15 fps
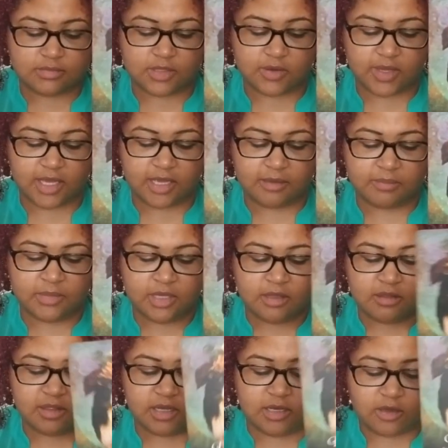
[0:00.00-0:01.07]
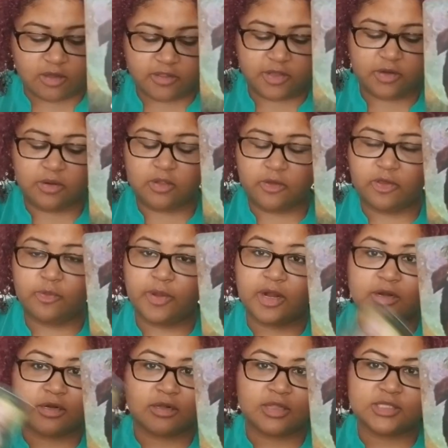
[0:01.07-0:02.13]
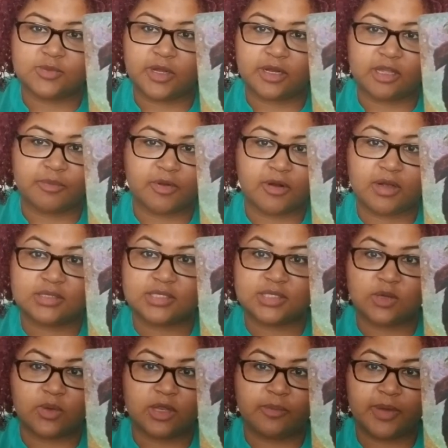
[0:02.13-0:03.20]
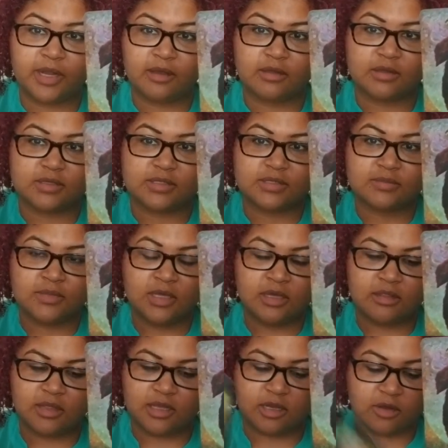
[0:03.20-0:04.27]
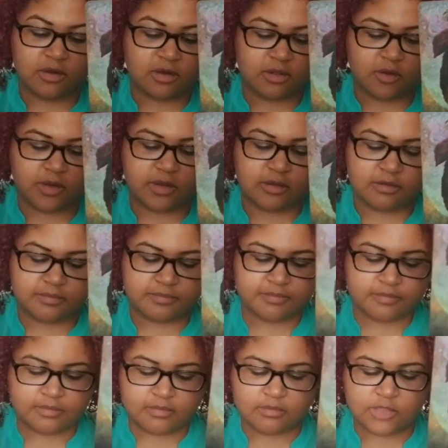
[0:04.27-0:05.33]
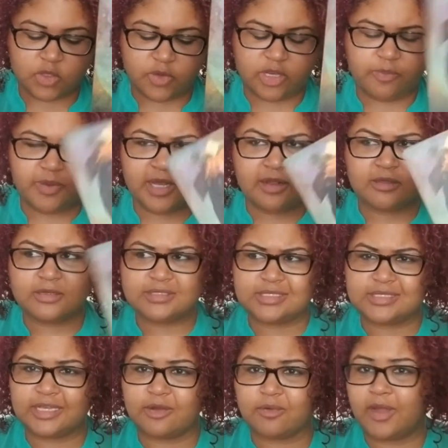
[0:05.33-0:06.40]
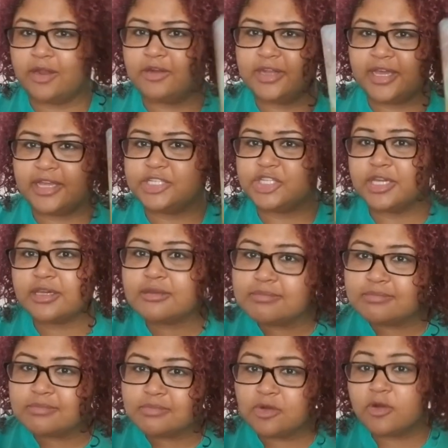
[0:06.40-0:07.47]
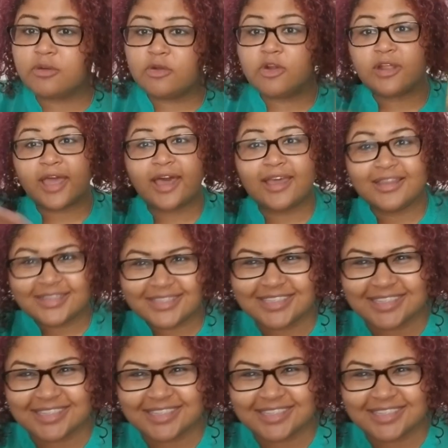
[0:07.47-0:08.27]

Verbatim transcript: Okay? They know that you're a loyal partner. That's why you're coming across as the Queen of Pentacles. They know you're loyal. Queen of Pentacles is like a ride or die chick. Or, or guy.